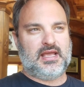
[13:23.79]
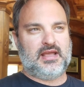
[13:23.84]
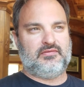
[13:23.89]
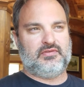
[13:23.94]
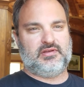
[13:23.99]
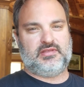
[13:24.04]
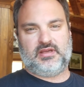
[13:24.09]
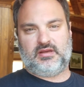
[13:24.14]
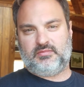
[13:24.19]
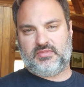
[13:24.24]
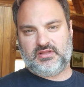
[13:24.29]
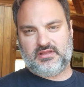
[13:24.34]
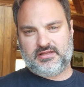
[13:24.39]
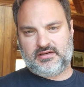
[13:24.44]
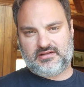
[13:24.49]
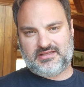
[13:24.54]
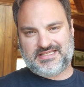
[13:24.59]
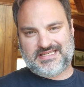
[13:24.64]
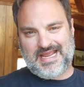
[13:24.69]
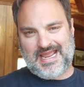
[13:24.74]
everything but
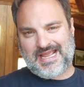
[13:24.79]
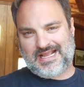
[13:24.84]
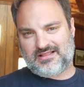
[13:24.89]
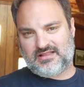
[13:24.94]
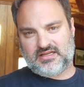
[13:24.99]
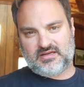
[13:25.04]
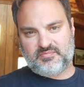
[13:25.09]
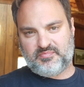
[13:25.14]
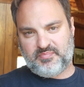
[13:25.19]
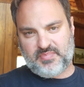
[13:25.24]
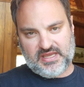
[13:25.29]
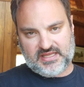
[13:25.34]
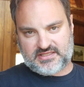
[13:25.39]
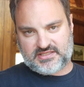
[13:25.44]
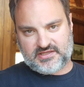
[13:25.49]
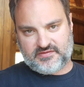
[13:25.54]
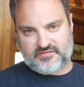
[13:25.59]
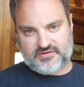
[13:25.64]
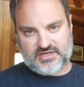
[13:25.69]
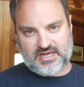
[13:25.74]
little dangling
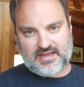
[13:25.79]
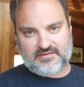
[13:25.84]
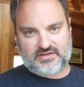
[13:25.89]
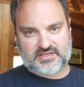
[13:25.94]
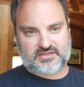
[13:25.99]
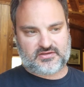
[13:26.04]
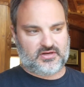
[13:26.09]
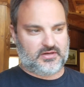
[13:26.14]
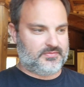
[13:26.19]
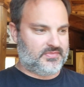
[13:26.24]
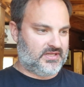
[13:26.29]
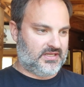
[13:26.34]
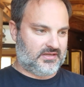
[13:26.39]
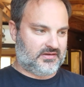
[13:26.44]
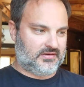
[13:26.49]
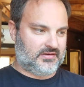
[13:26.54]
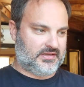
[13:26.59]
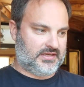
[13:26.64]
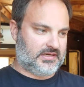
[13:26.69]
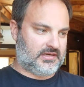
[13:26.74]
bits of JavaScript
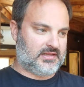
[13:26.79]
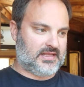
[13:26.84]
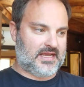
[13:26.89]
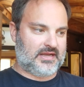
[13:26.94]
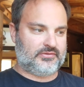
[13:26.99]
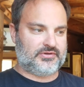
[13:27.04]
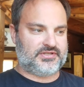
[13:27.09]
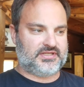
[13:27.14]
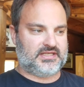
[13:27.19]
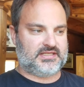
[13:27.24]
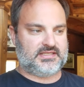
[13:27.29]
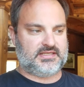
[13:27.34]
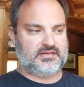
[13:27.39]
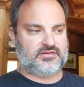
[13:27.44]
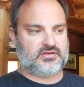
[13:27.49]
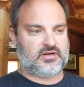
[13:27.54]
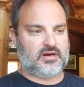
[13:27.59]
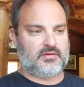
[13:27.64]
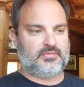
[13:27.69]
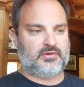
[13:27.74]
in a language like
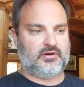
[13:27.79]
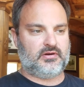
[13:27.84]
C#